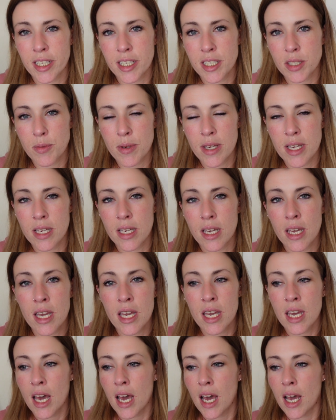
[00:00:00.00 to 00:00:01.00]
this week.
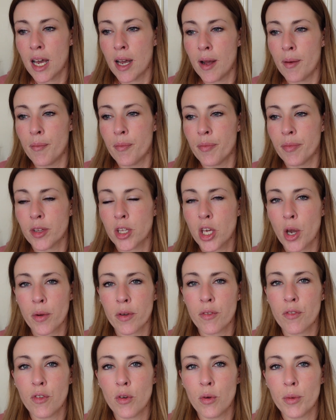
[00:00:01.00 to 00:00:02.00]

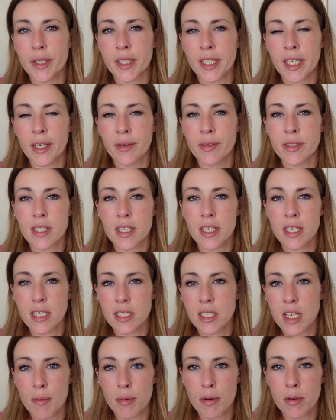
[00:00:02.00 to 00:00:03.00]
Going forward now into the
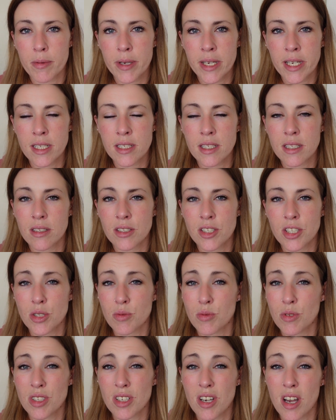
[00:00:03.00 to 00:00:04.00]
next couple of weeks, I just
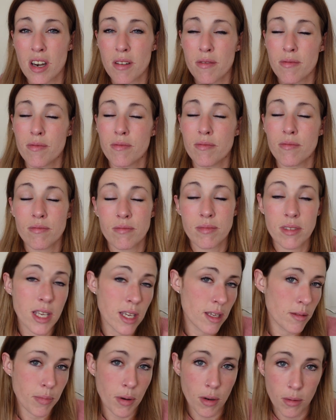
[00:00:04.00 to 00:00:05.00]
want to kind of
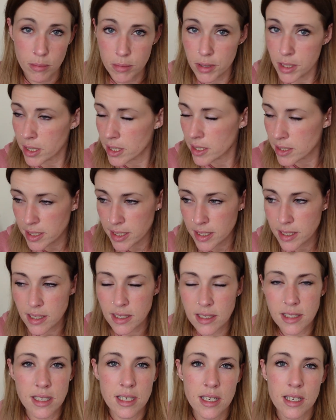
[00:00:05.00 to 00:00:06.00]
keep on with the
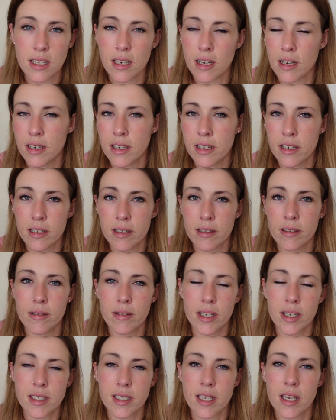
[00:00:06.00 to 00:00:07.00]
consistency. I know
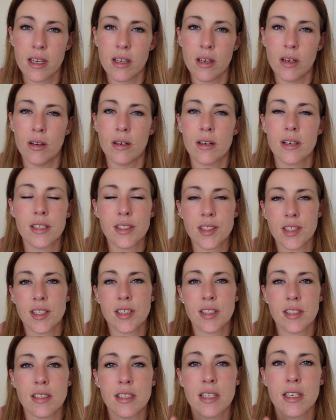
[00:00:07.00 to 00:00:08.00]
I say it a lot,
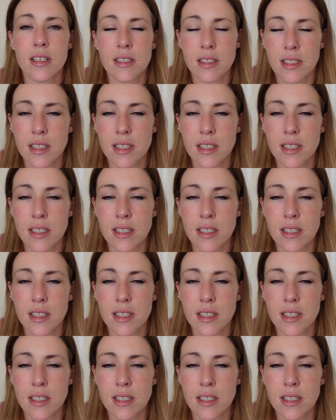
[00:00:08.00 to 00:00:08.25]
consistency.